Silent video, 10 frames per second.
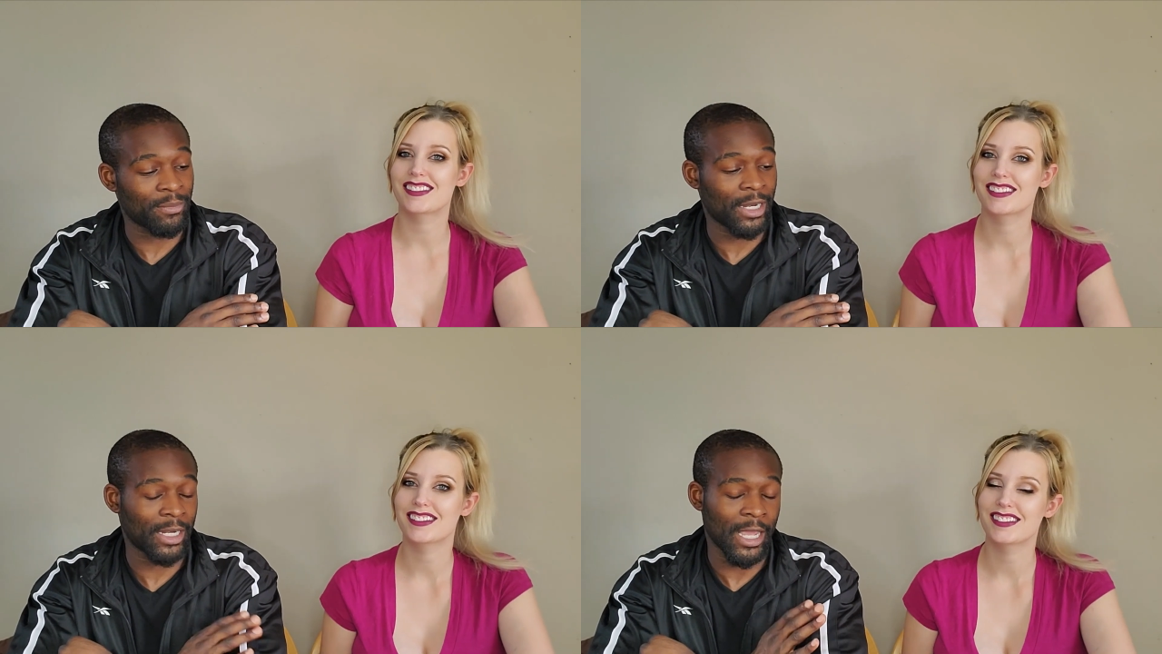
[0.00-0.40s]

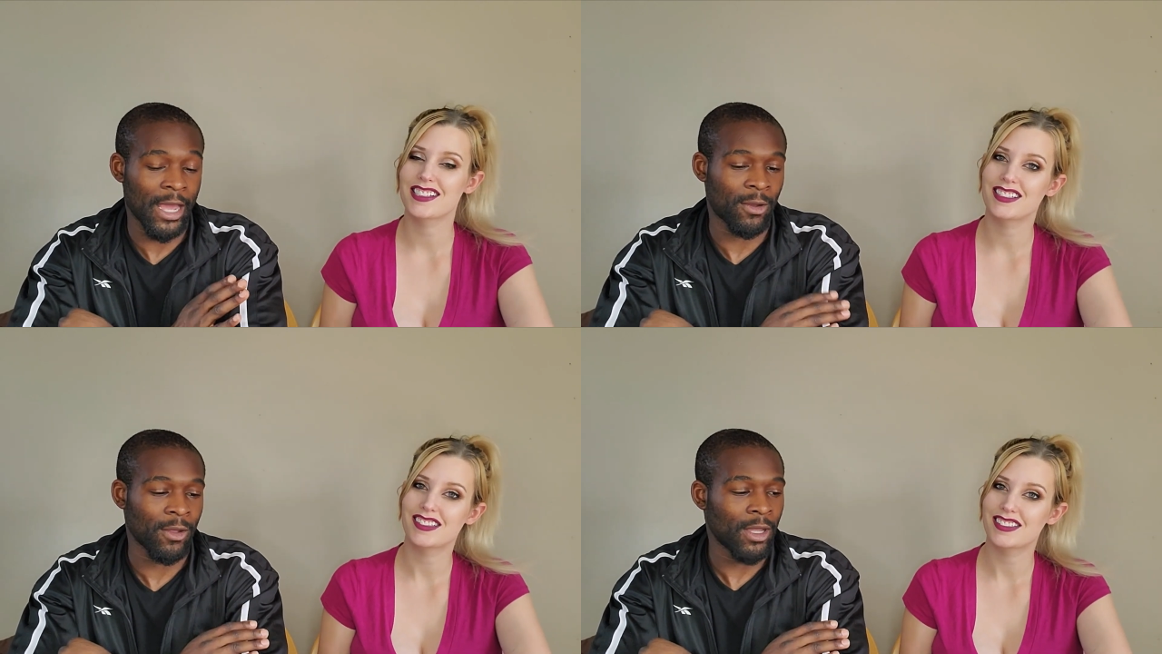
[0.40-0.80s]
Speaker 1: But
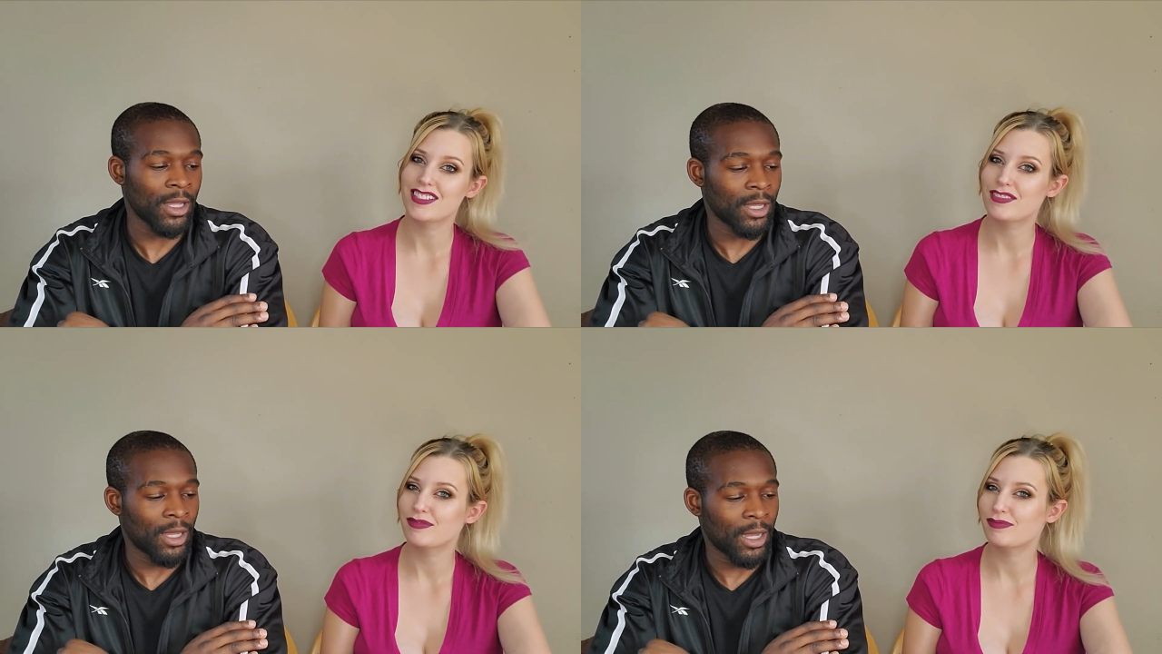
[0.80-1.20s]
anyhow,
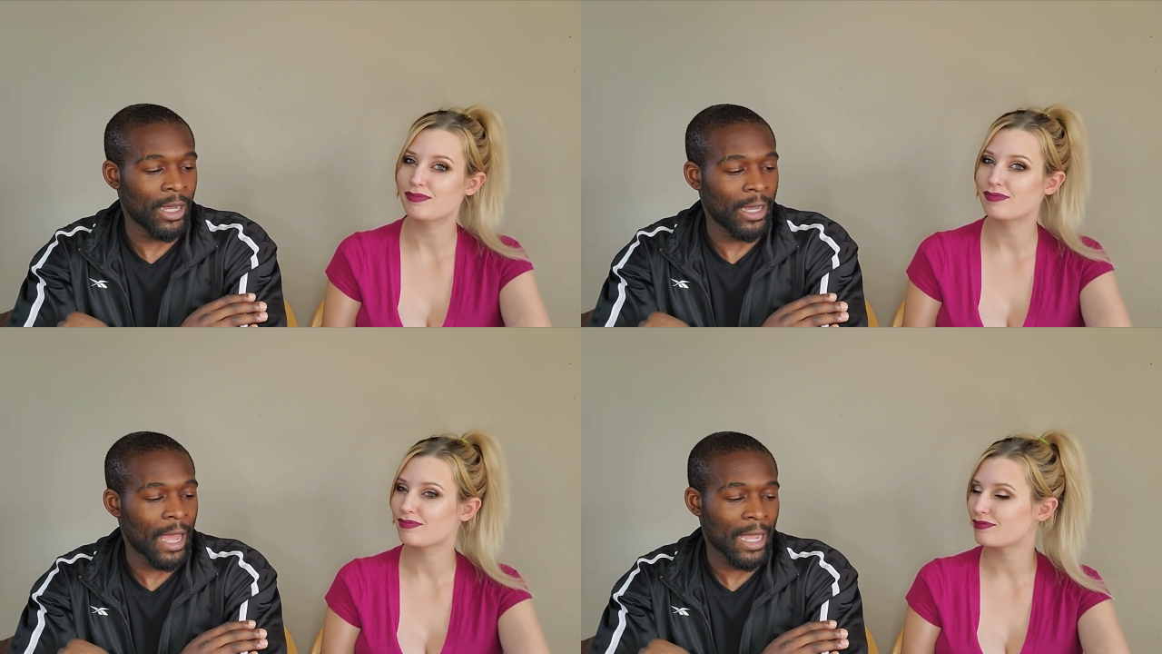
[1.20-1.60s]

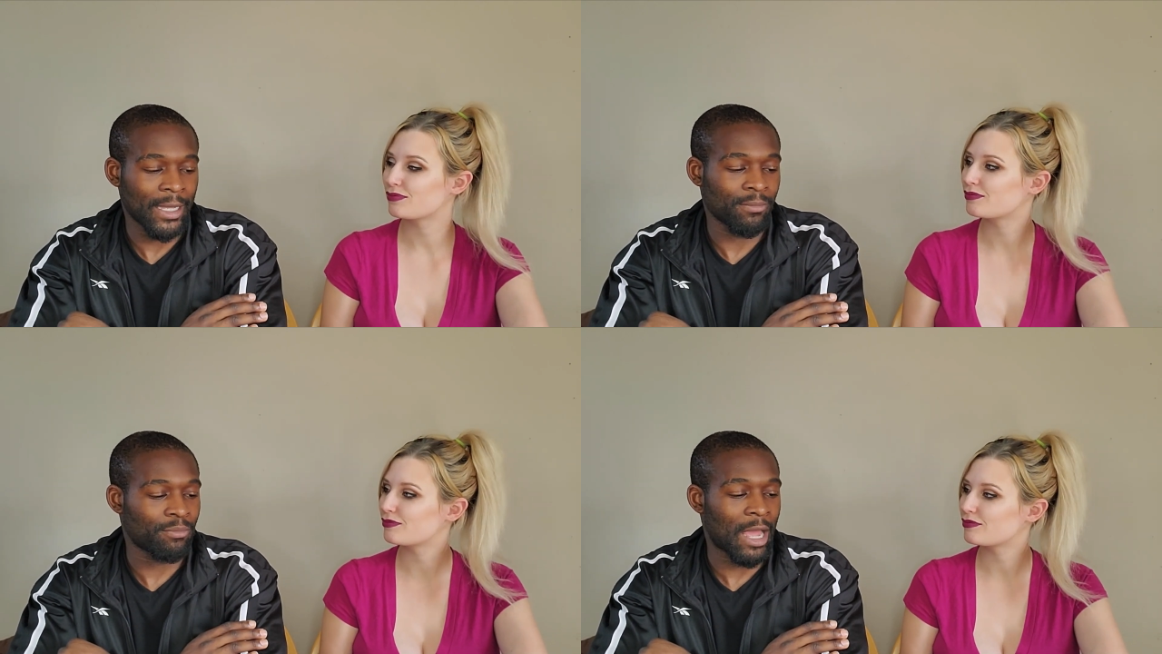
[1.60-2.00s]
uh, I
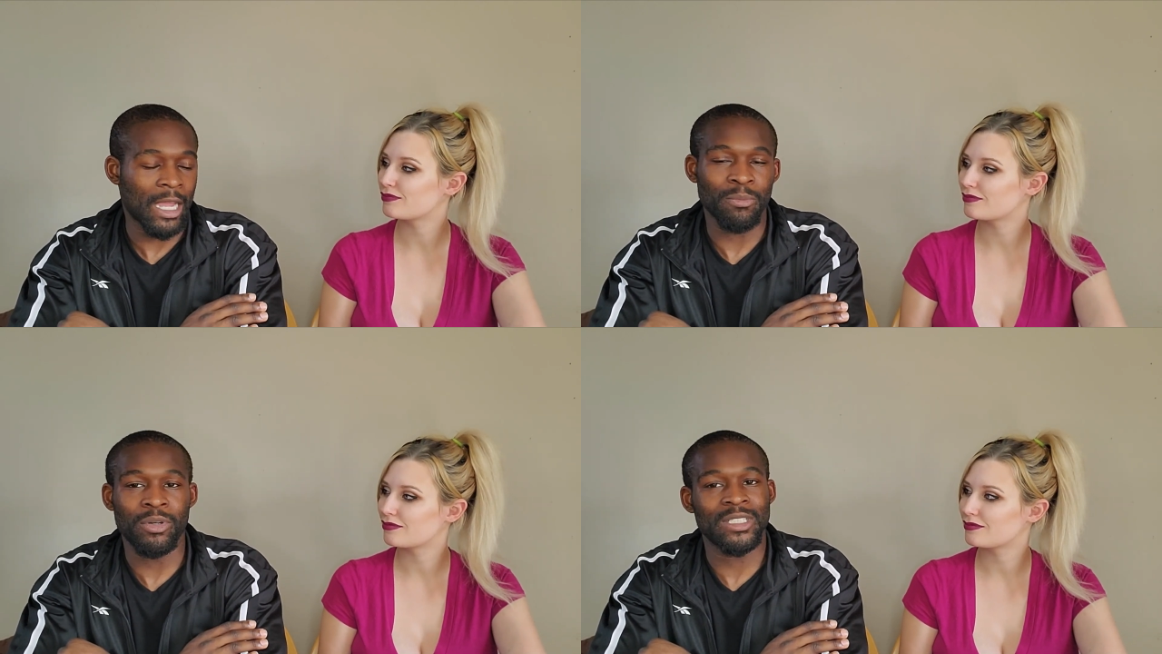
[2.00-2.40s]
can I
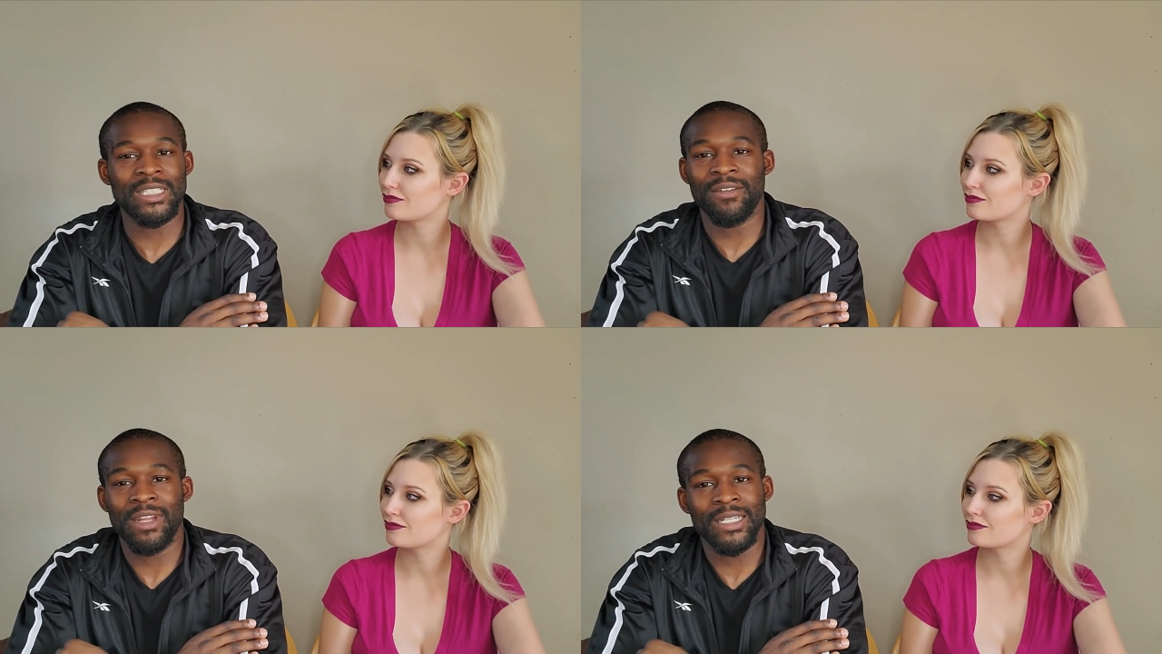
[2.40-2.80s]
can put
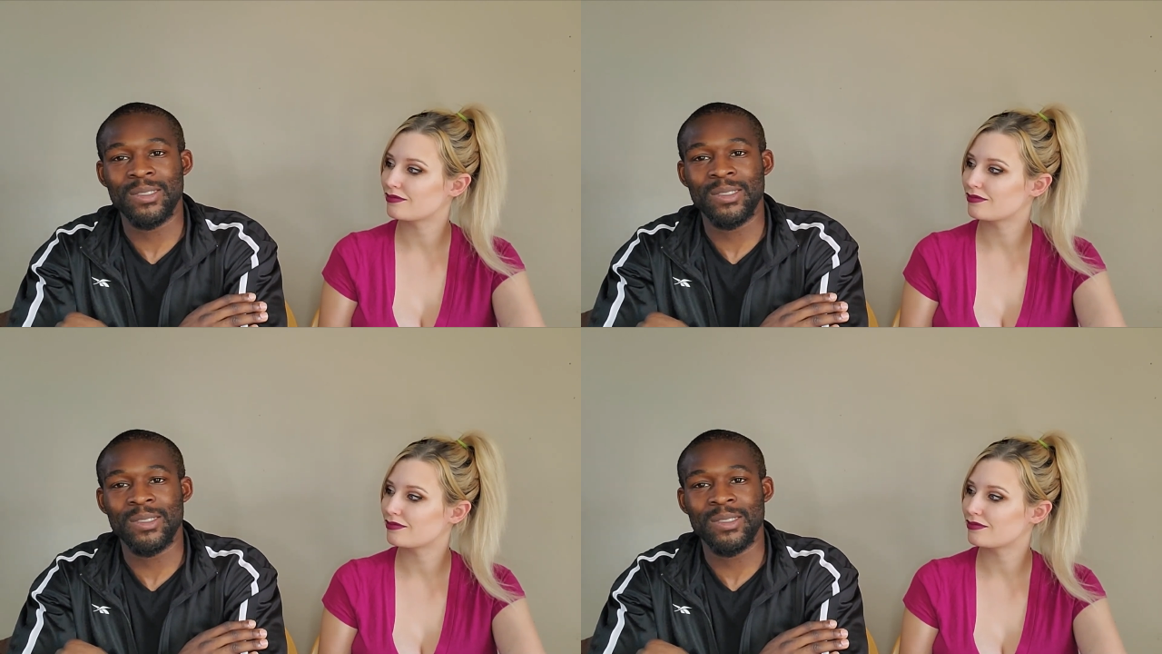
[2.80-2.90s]
seven eight